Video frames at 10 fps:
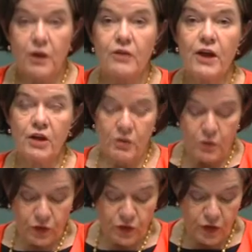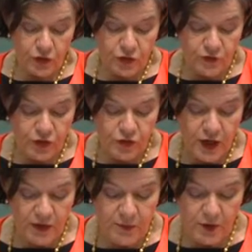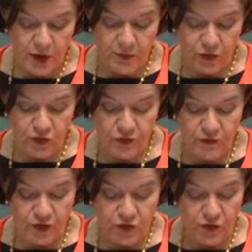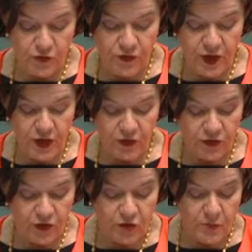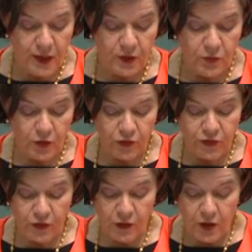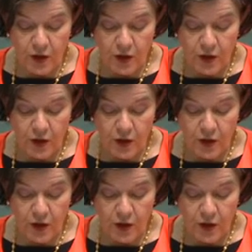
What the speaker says: Thank you also to the Federal Government and Minister for Veterans Affairs, Senator Michael Ronaldson,